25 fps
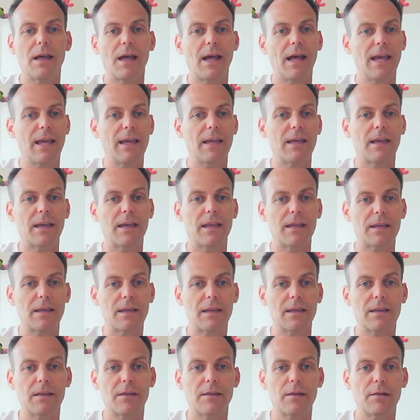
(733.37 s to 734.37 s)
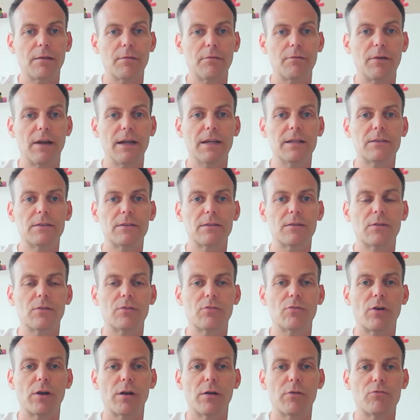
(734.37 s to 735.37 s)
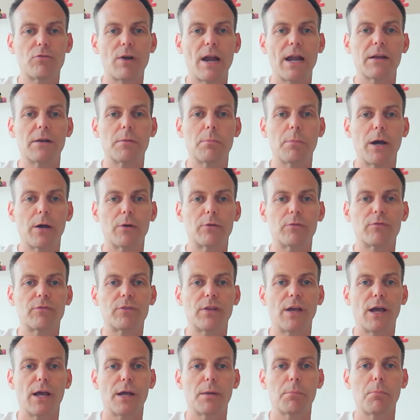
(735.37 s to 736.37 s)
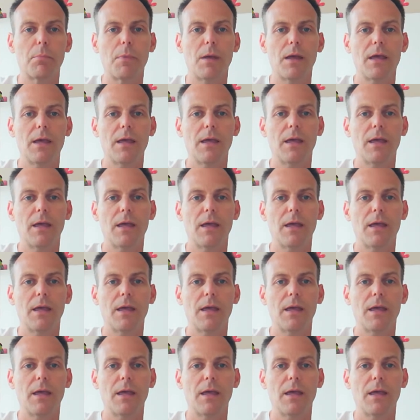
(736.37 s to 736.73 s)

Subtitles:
I can find the right amount of time,